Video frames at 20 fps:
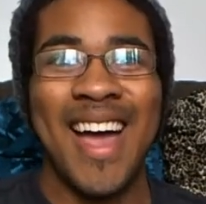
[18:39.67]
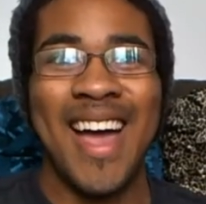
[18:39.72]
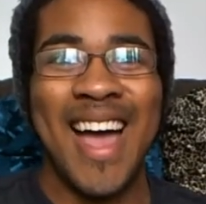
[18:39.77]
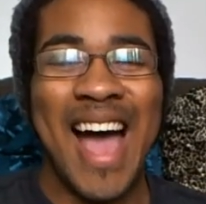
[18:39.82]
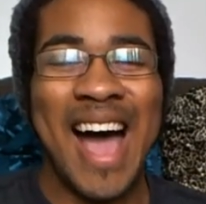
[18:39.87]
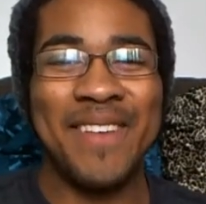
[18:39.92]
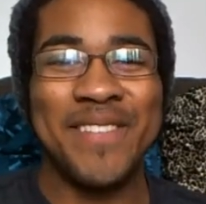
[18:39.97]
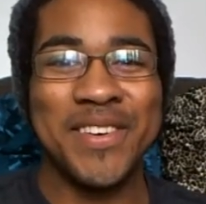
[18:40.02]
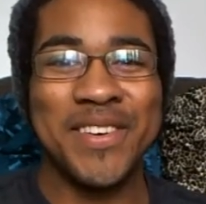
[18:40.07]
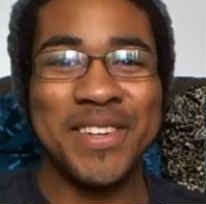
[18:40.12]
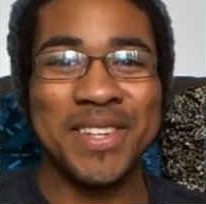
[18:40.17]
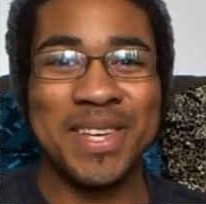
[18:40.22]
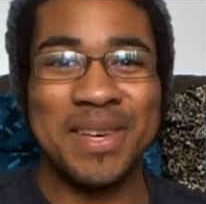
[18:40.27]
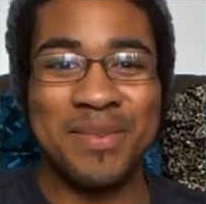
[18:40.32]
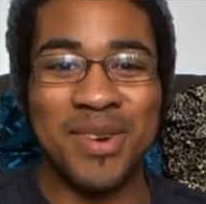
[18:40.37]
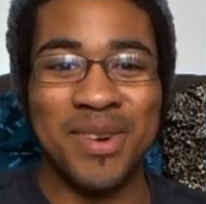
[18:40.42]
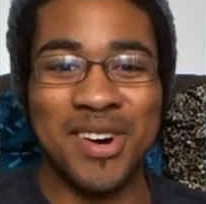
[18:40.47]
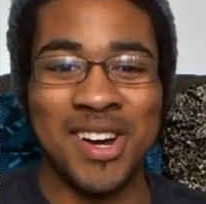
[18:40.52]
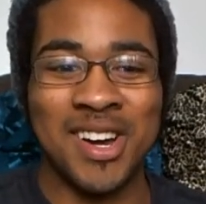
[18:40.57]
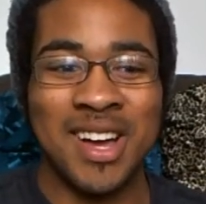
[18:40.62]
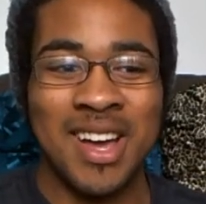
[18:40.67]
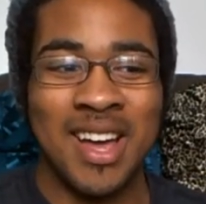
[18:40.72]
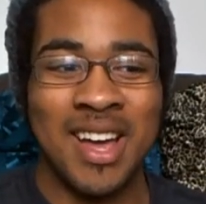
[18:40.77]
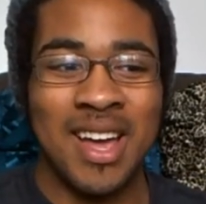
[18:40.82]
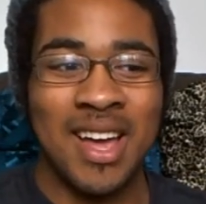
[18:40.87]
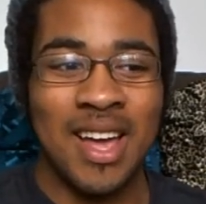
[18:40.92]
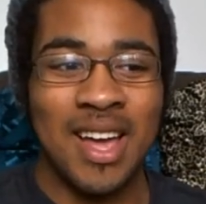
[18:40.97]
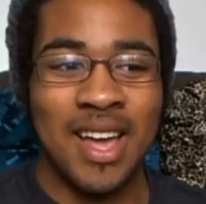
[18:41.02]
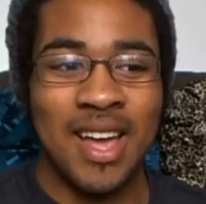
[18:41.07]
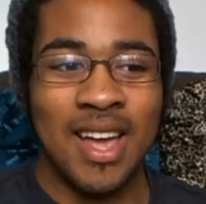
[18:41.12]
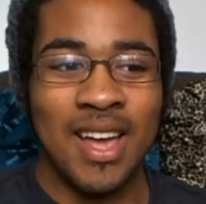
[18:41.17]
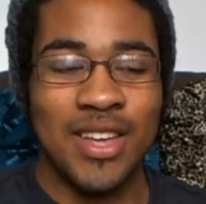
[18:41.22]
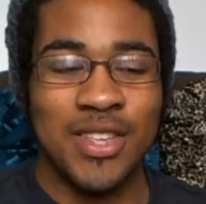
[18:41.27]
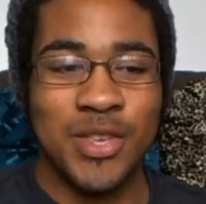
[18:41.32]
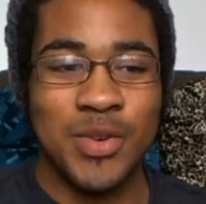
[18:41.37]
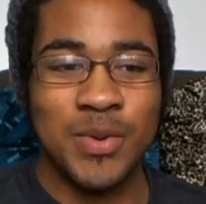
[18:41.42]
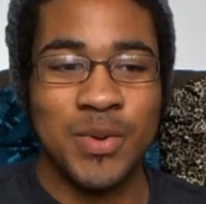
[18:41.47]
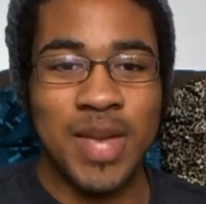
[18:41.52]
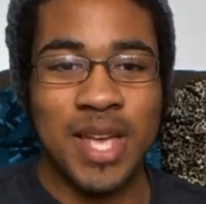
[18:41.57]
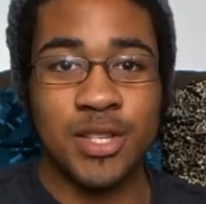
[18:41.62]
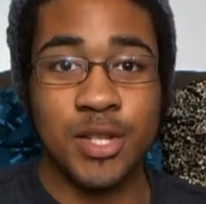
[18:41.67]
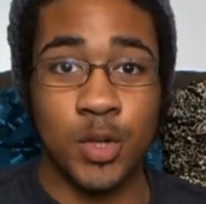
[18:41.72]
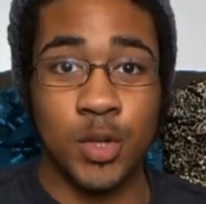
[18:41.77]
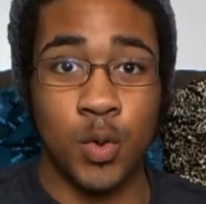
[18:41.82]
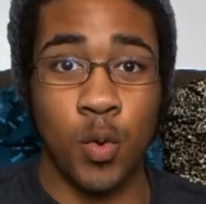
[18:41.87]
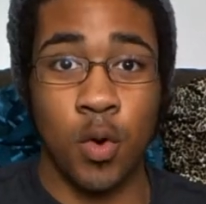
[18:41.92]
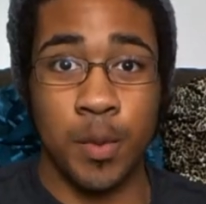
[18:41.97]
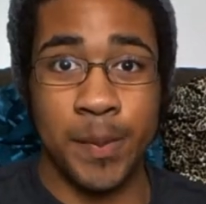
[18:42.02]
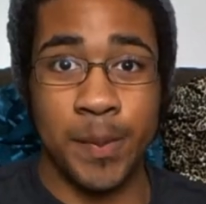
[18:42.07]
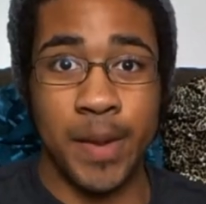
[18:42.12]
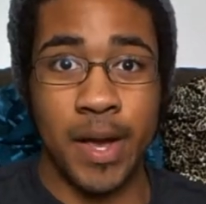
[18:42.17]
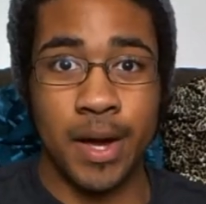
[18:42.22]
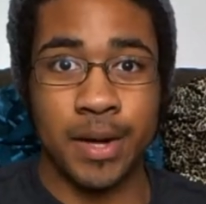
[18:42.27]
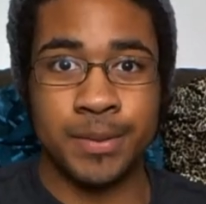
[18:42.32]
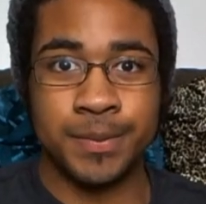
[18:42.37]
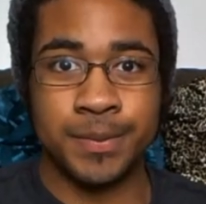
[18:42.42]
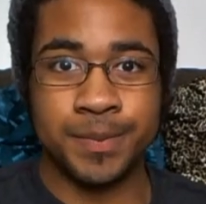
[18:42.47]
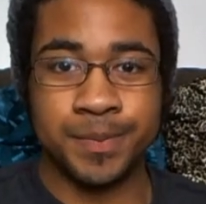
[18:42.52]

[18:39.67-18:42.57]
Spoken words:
after Libra, you get Scorpio.